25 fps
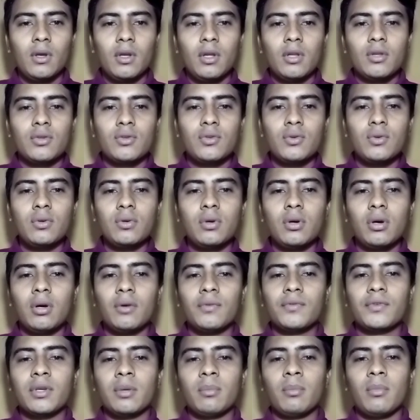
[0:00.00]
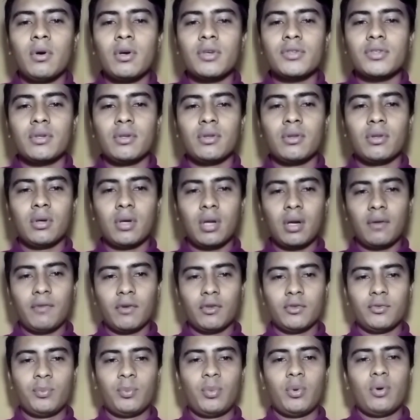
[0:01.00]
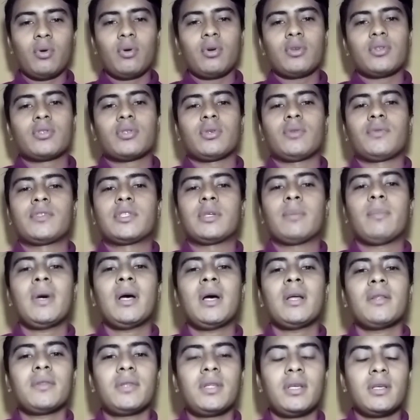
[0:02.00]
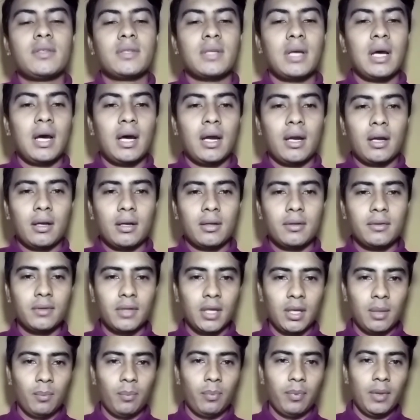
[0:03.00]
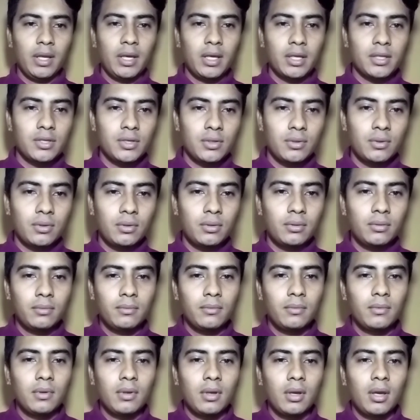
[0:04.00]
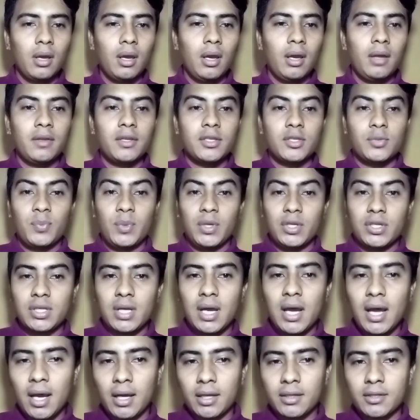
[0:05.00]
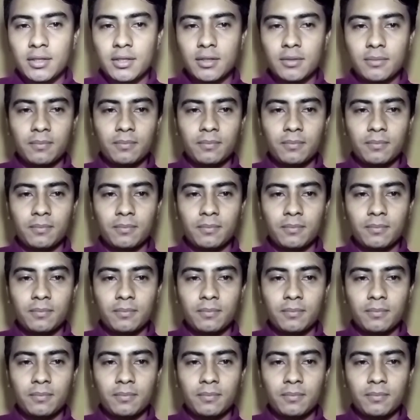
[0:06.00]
Two of the most notable points of semantics are the implicature and the speech acts.